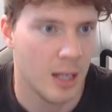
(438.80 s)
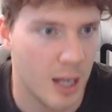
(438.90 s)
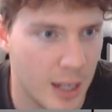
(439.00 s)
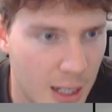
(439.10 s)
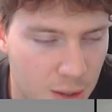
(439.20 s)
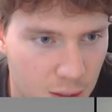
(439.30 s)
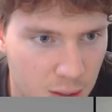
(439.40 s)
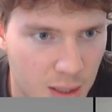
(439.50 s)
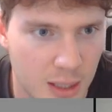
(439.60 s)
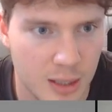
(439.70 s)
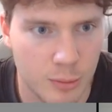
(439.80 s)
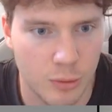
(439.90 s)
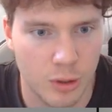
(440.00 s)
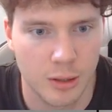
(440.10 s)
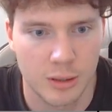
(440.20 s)
And as you can see, this
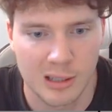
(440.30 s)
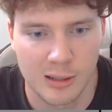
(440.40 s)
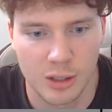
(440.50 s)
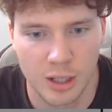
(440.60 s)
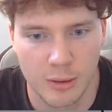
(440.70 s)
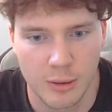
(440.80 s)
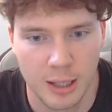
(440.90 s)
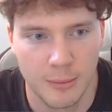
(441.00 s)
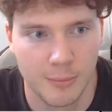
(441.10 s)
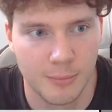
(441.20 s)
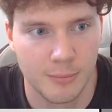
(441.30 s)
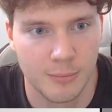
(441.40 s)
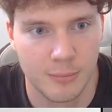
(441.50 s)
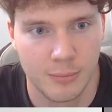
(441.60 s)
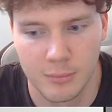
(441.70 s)
will slowly generate
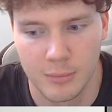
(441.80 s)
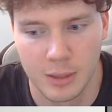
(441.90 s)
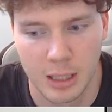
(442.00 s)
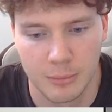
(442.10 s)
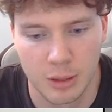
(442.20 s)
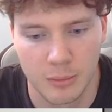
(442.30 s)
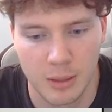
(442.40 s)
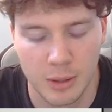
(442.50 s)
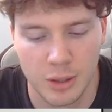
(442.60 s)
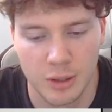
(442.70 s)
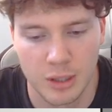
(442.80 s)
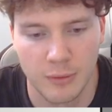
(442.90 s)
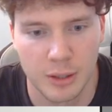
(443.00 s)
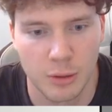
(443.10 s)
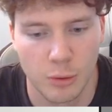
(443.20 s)
some images. If
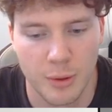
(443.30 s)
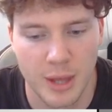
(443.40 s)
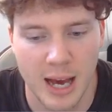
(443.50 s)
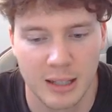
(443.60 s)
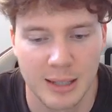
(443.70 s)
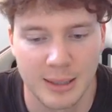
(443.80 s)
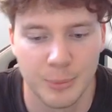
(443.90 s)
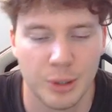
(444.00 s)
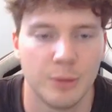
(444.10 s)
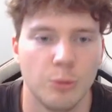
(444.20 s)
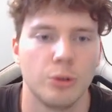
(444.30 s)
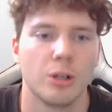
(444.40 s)
I do it without unlimited, it will